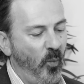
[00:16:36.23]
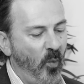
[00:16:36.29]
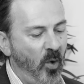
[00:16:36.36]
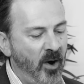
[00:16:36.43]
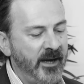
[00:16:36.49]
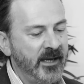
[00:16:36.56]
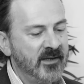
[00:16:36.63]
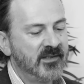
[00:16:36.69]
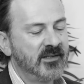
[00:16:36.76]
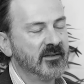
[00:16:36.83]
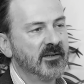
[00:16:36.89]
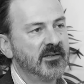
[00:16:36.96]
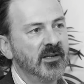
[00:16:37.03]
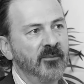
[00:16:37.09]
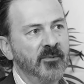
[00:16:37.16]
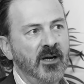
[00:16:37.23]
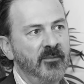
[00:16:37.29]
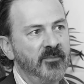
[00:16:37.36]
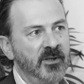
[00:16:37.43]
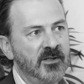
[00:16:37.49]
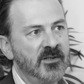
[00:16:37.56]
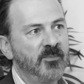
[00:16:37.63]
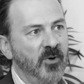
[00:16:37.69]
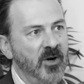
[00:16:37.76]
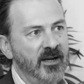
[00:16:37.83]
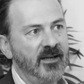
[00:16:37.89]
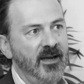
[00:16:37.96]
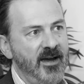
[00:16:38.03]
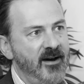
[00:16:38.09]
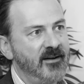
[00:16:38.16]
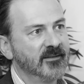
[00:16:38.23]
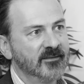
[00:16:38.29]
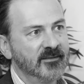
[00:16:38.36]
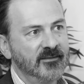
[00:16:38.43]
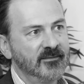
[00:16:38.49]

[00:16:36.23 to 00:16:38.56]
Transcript: why is it that some companies break out?